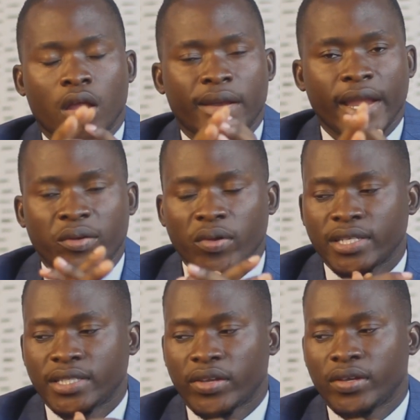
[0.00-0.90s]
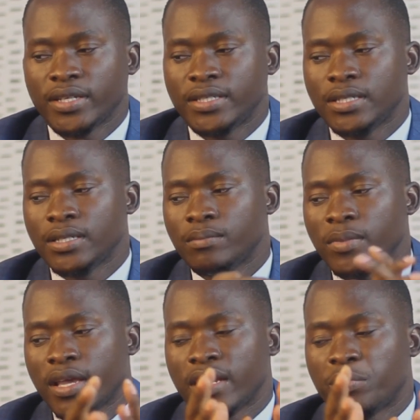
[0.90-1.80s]
Network security
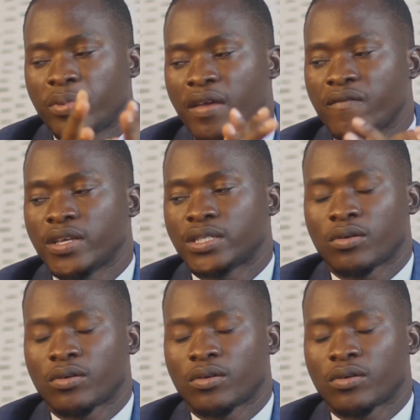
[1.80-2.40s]
and privacy